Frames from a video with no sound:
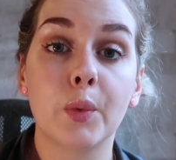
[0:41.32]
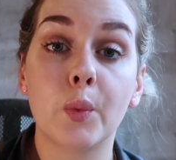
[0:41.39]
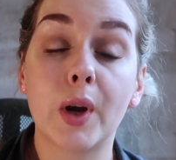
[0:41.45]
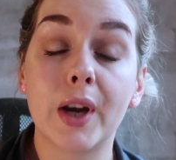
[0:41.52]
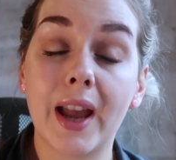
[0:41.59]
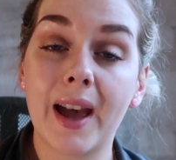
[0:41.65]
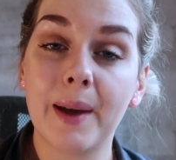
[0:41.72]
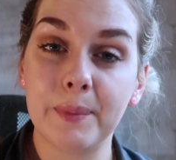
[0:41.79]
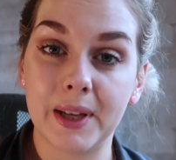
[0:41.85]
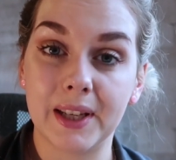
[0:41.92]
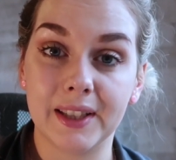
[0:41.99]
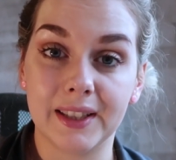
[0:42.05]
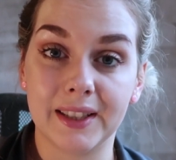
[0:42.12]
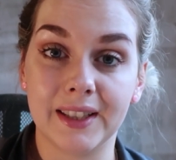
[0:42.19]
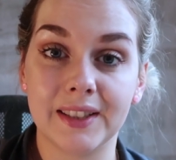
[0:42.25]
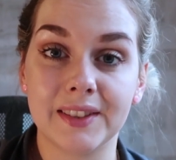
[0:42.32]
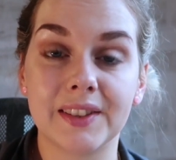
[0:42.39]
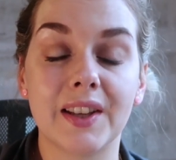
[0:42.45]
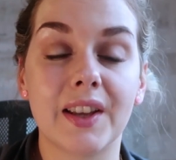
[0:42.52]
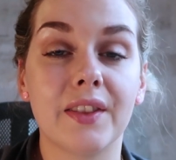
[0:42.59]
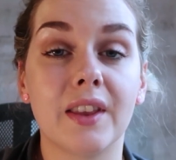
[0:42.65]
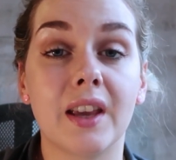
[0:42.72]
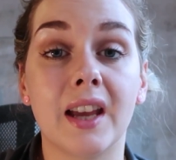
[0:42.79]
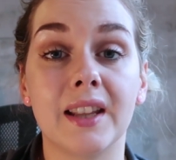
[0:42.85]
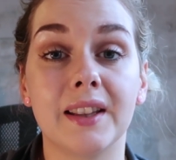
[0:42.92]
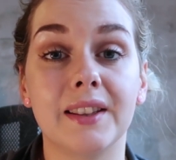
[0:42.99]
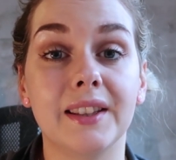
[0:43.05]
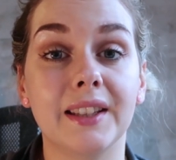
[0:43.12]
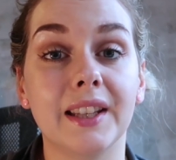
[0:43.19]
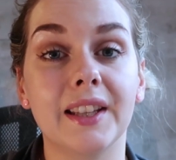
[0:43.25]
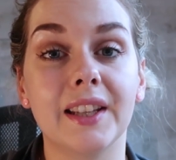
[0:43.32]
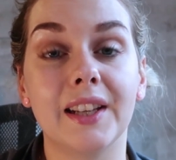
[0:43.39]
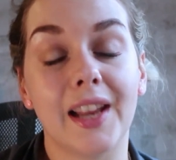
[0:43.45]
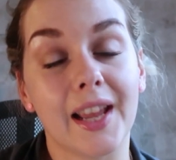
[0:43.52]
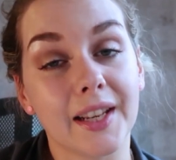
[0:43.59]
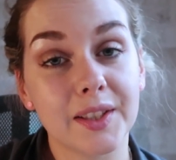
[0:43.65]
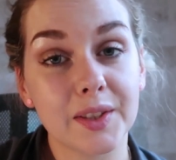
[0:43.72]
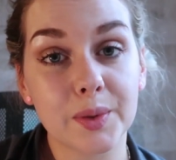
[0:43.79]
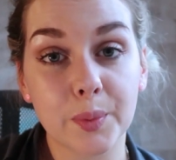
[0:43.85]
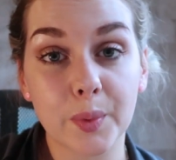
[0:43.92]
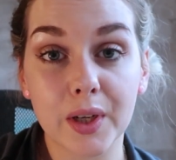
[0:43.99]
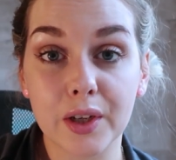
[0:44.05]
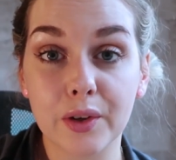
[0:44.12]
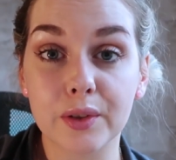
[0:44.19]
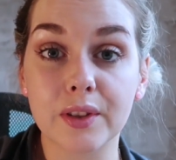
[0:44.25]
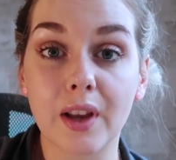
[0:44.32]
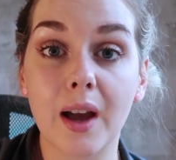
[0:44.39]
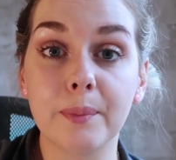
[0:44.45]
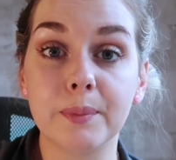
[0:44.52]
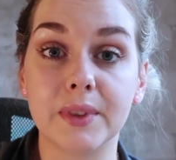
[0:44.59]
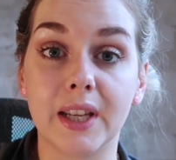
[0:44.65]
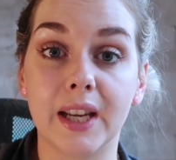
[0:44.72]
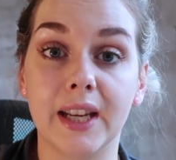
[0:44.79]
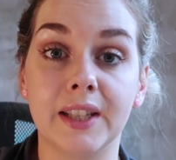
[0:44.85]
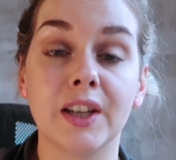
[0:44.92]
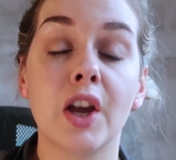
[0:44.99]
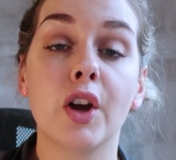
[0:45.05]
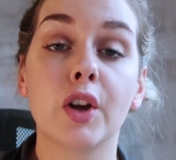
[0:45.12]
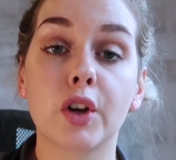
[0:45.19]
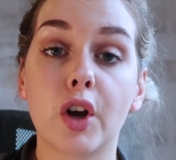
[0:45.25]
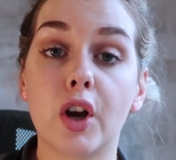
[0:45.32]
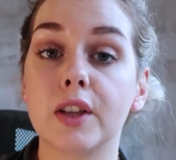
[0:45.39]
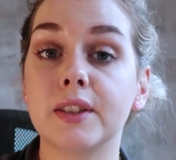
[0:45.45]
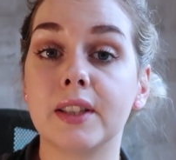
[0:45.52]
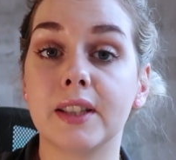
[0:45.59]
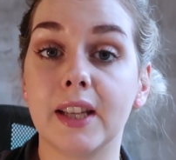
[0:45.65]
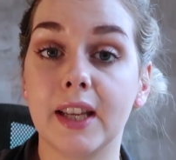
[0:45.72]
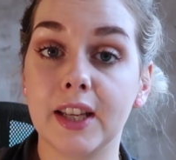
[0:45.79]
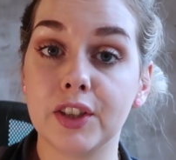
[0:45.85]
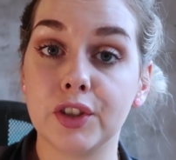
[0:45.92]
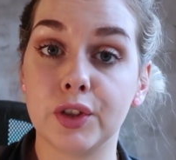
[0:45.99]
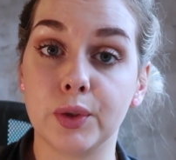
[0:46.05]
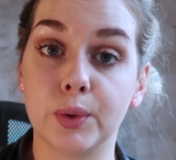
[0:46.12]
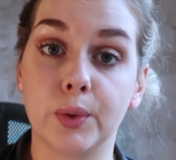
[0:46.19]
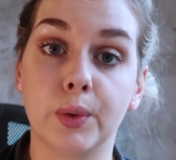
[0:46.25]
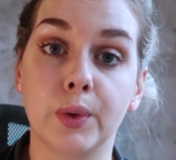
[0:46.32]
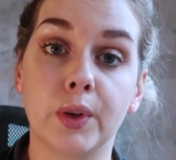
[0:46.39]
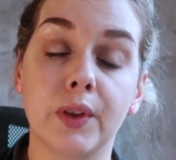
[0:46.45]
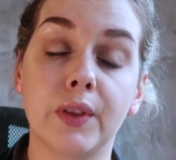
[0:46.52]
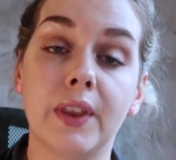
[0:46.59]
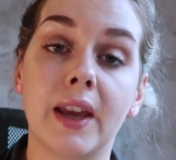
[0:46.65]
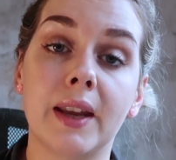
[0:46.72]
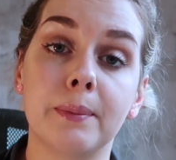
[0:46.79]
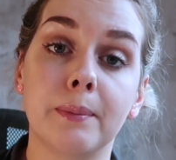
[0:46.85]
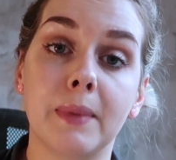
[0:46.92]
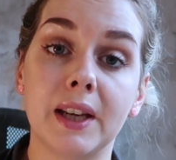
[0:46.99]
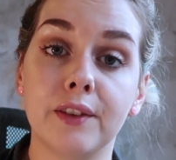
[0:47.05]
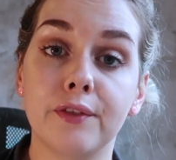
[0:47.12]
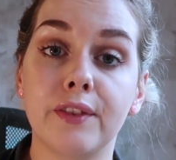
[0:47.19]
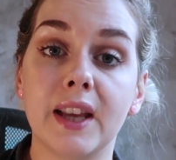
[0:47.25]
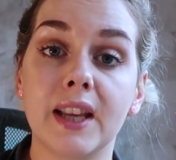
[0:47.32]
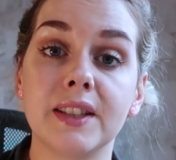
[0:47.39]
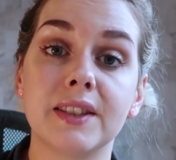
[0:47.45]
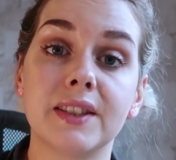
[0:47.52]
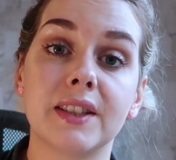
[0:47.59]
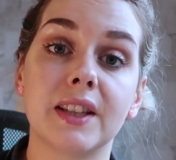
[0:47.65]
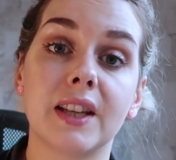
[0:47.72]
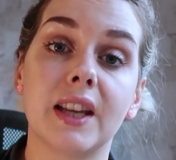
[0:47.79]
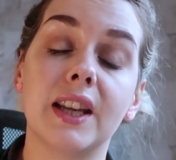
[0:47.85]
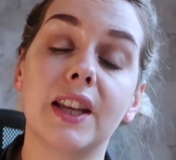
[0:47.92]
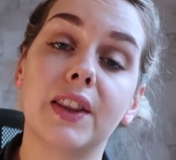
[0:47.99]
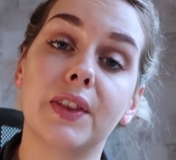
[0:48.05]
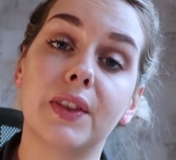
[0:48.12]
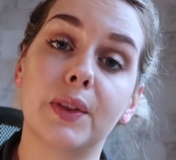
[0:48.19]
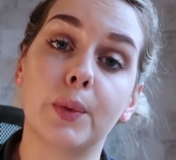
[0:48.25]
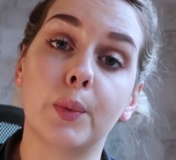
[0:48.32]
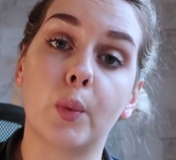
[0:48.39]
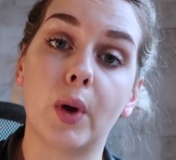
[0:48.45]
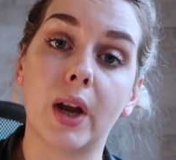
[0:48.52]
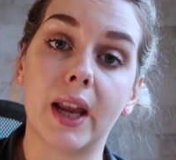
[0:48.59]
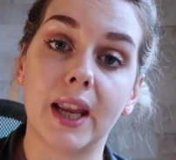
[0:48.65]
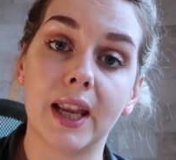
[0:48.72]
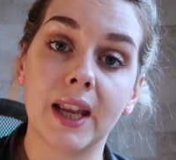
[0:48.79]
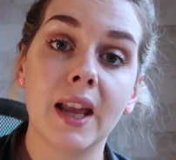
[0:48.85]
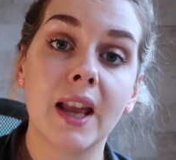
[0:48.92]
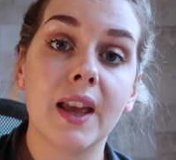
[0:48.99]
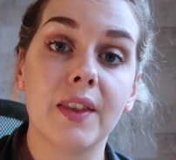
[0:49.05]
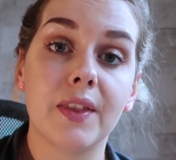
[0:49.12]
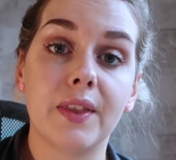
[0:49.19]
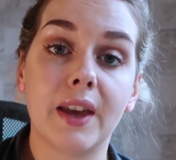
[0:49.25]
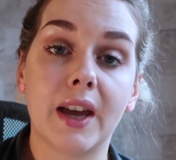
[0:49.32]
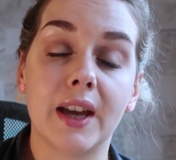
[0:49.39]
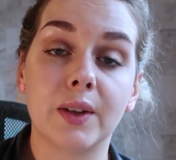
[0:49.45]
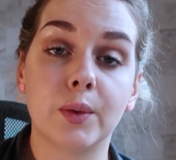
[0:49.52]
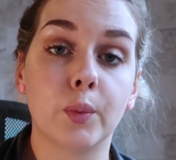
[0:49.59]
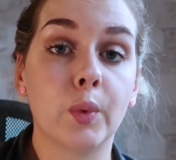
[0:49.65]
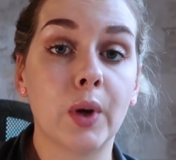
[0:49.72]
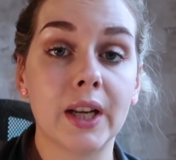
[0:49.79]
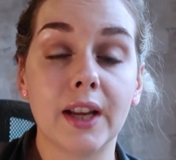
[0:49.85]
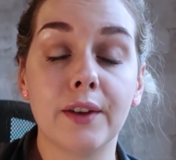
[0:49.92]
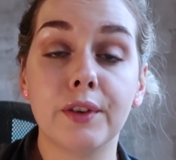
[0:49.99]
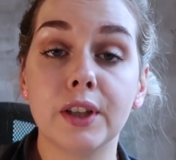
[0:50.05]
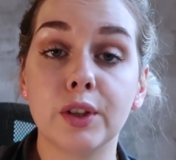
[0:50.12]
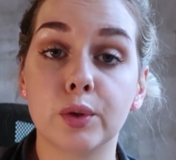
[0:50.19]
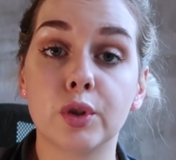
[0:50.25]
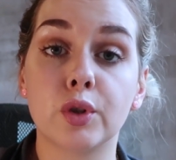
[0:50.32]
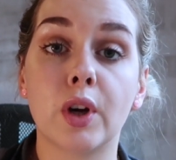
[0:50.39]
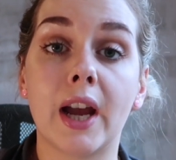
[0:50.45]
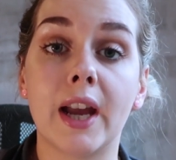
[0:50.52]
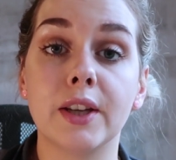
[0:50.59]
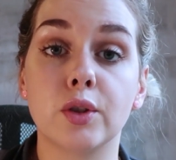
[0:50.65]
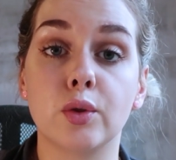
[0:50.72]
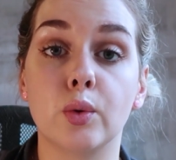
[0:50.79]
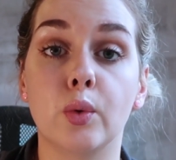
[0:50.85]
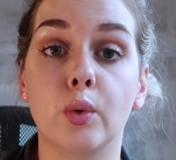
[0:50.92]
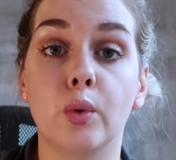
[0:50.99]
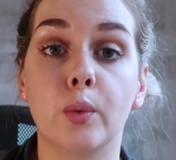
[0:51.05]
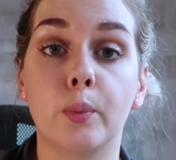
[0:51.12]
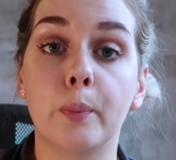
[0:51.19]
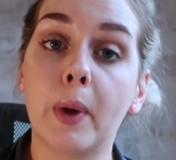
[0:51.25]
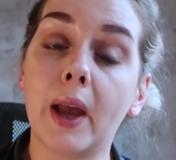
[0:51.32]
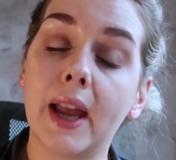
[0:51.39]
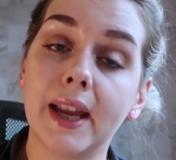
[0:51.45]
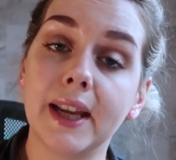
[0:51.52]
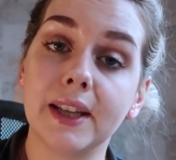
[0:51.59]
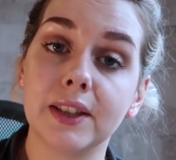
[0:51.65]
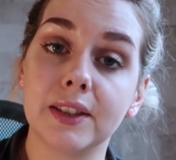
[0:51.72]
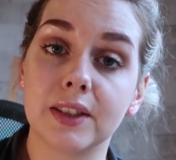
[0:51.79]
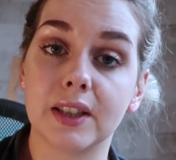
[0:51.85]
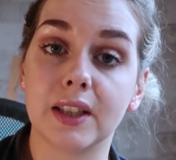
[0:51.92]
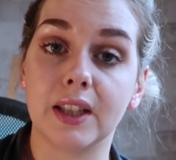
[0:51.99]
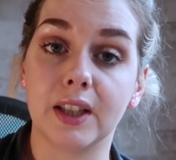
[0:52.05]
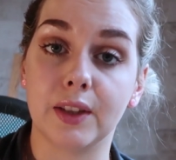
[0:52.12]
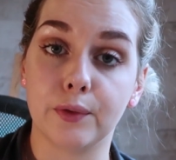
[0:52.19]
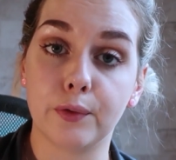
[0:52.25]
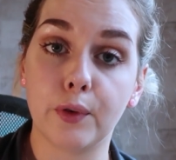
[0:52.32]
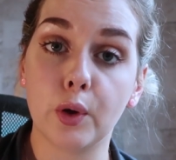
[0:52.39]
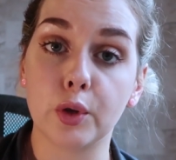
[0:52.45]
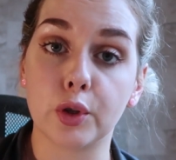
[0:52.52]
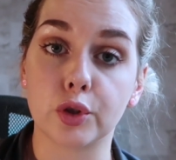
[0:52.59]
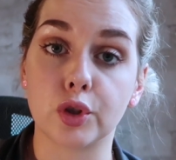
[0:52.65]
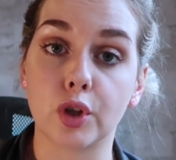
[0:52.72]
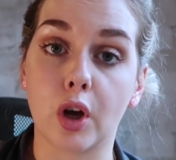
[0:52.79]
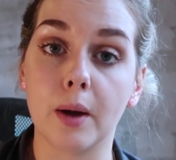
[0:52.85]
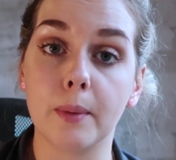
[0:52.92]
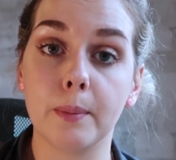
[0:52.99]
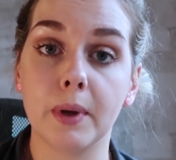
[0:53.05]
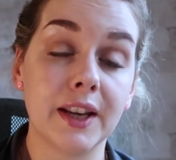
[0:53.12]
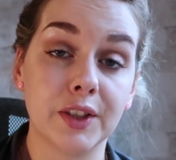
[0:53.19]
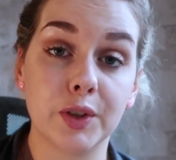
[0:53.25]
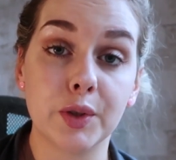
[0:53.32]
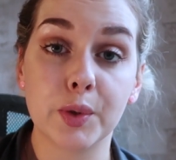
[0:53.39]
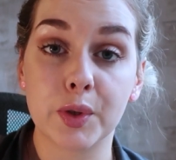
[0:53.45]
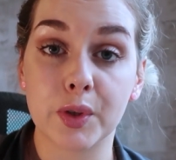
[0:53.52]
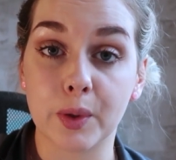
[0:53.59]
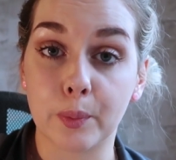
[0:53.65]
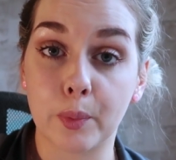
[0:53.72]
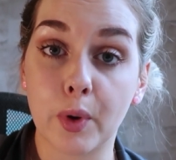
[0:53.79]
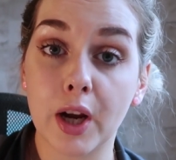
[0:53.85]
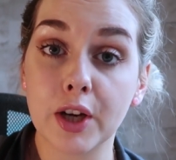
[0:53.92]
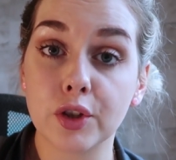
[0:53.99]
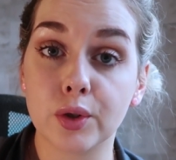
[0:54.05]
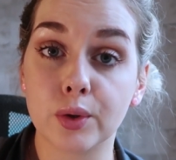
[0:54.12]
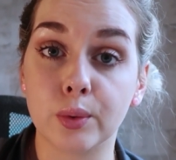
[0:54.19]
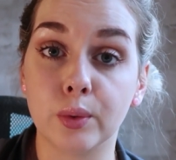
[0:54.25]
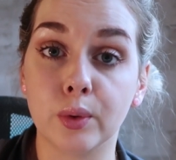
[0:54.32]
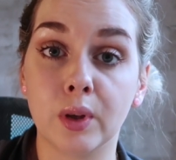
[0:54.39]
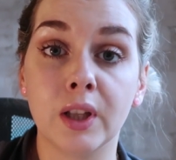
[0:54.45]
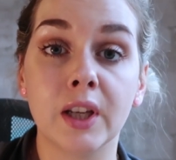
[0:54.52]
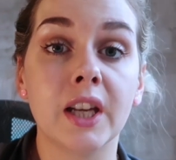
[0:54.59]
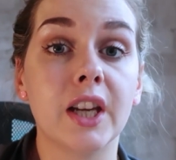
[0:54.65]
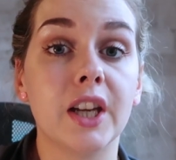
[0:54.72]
what happened is that the latest Windows update caused an issue that manifests in the way that whenever you try to paint in Photoshop and use the brush tool,